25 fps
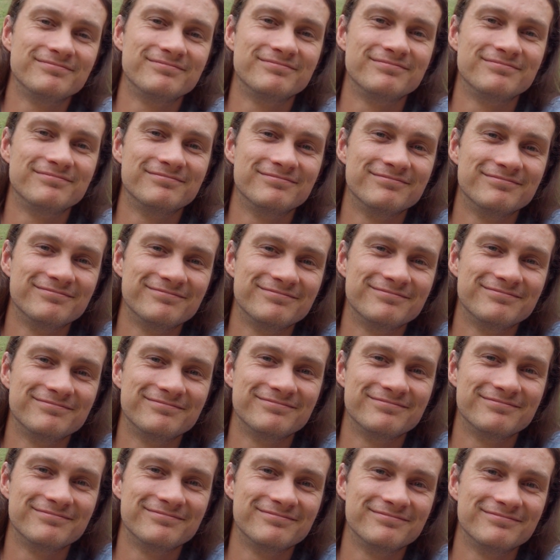
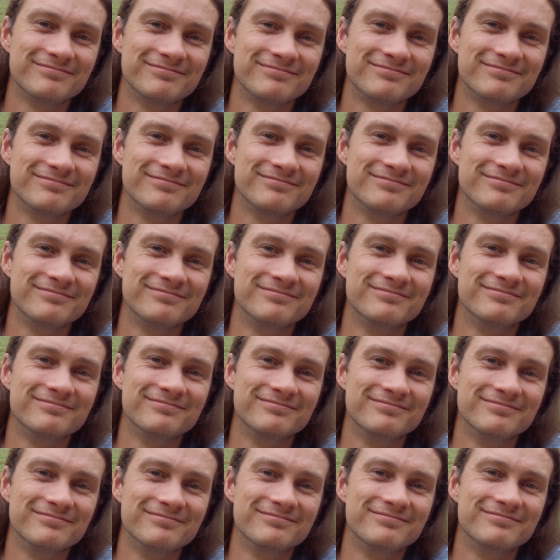
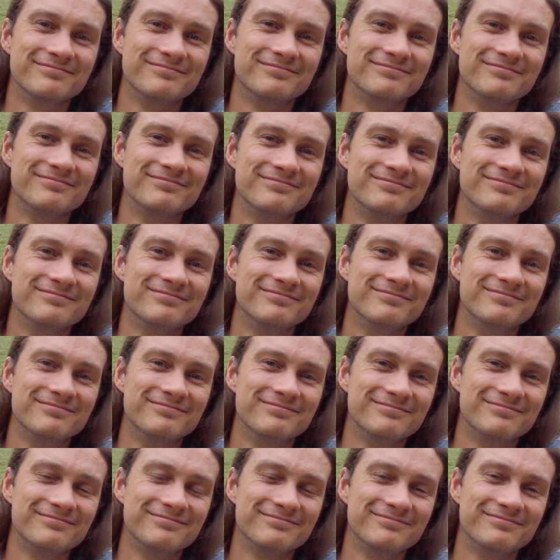
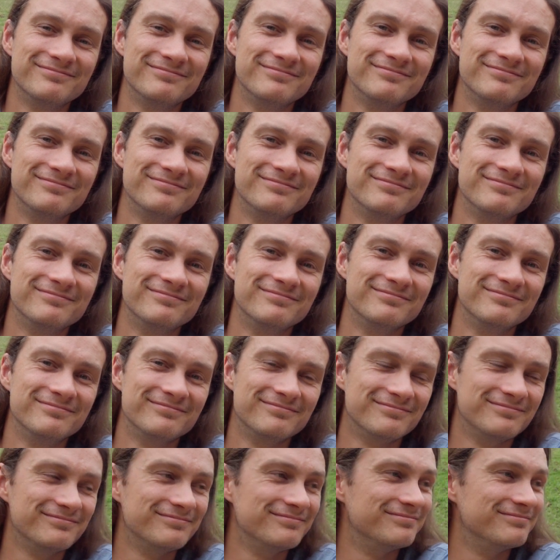
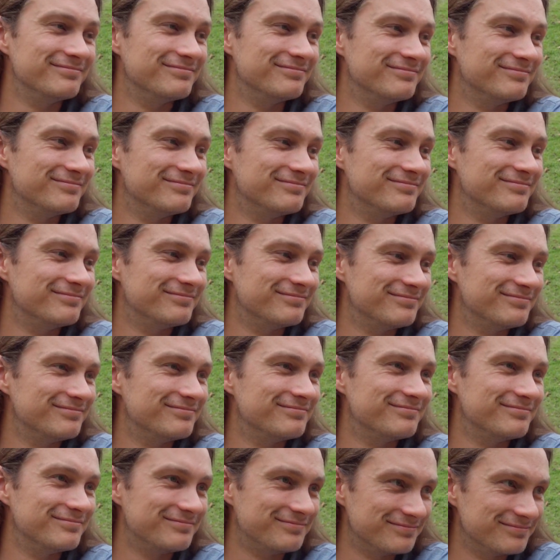
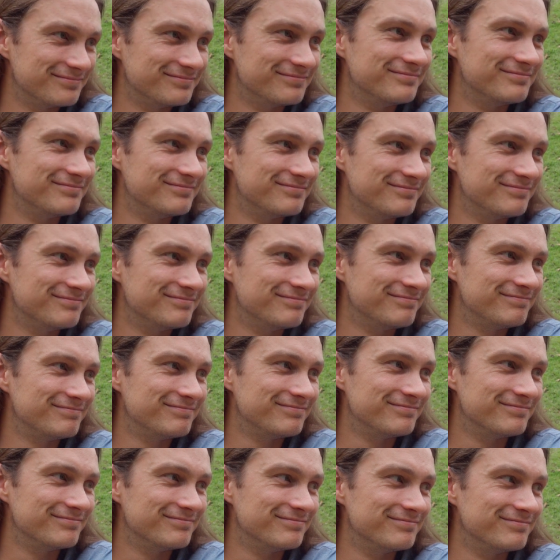
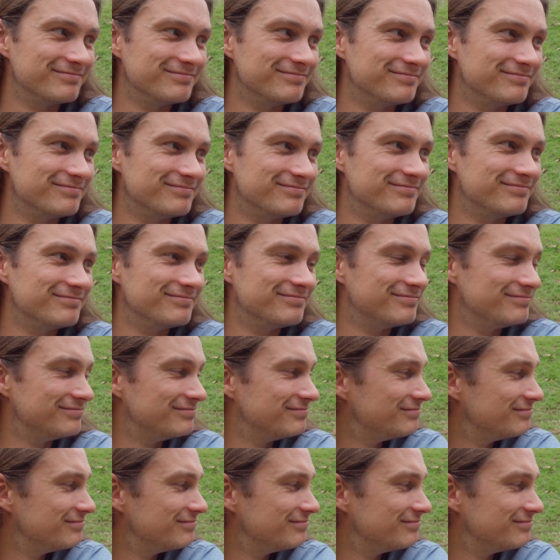(not speaking)